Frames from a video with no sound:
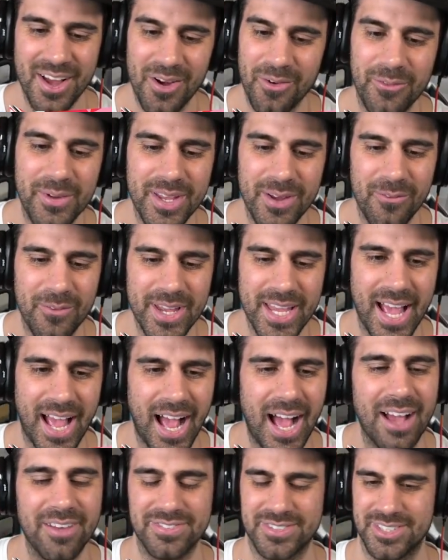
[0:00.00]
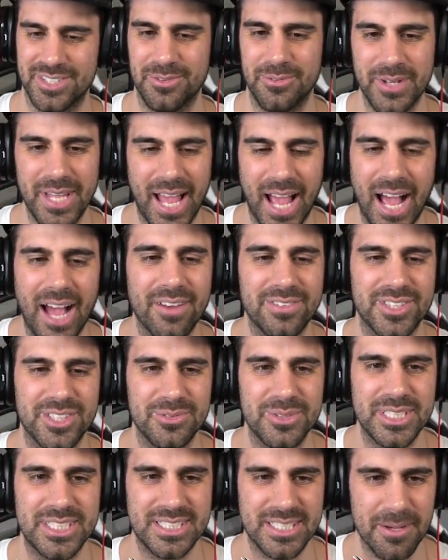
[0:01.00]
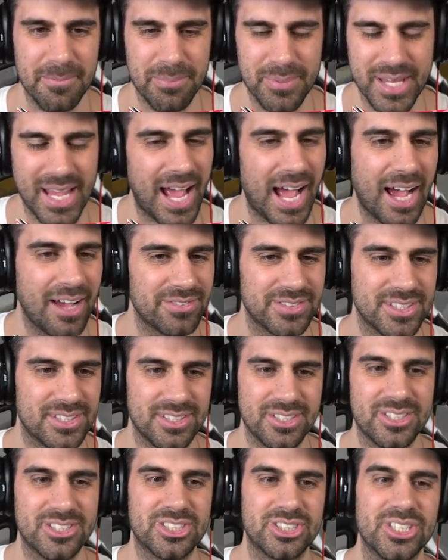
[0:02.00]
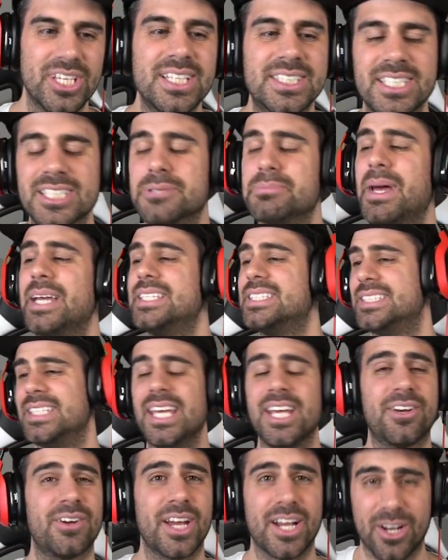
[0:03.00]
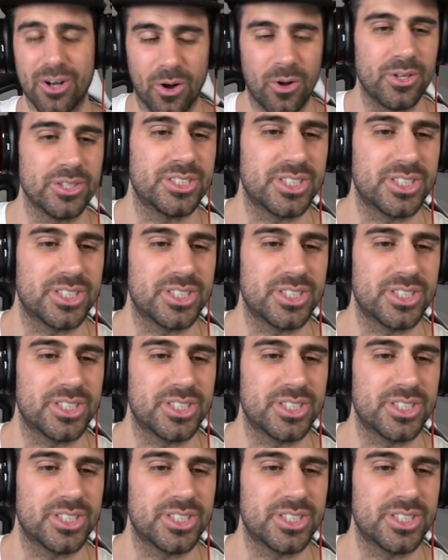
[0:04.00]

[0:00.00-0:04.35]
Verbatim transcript: we we have to. We have to. We simply have to, dude. So this is my secret cold